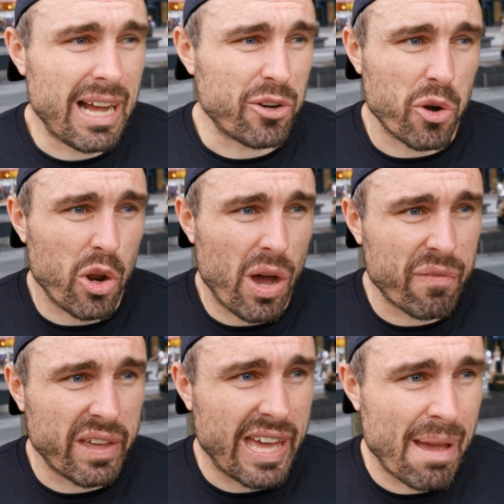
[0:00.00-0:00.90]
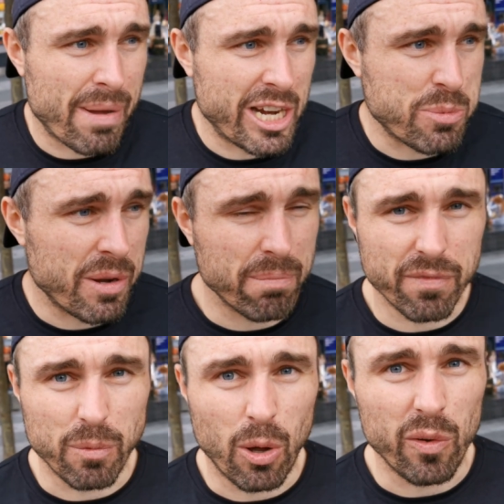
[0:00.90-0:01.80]
I don't know. I think game
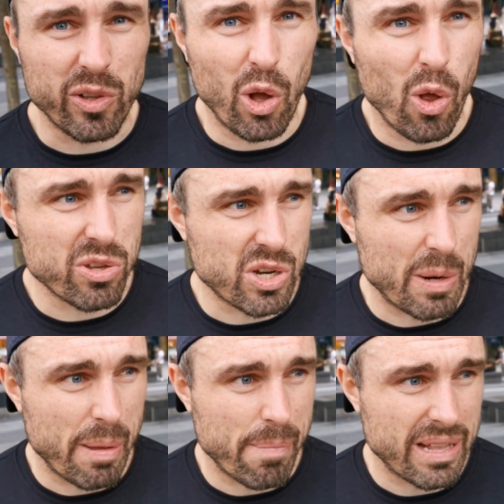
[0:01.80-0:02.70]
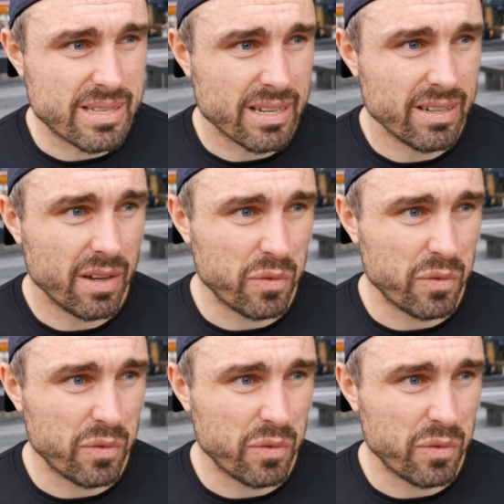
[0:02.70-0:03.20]
management for both goals could have been better.